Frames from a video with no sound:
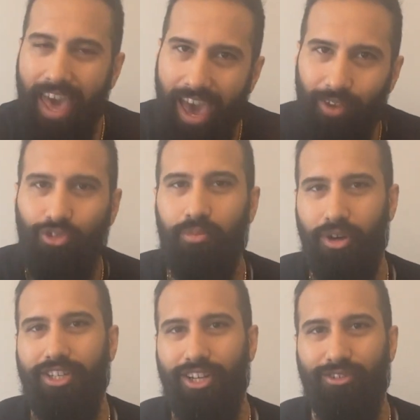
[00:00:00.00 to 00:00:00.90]

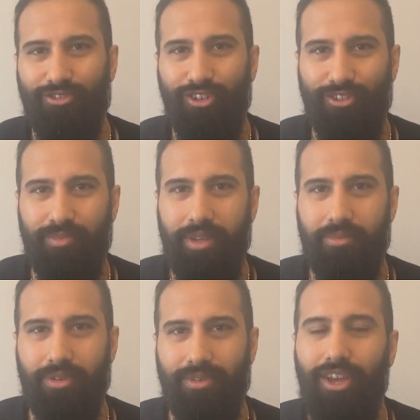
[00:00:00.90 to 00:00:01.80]
Everybody loves those
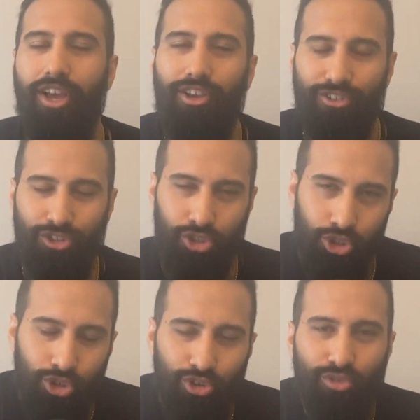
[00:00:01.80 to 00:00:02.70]
people. So
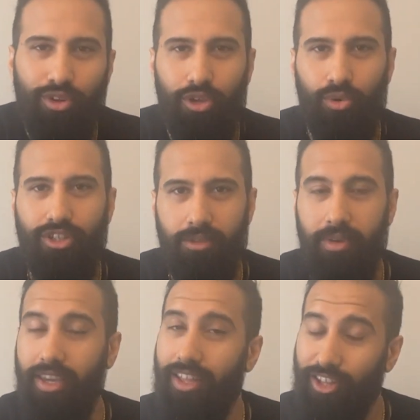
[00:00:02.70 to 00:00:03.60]
choose what you want to be.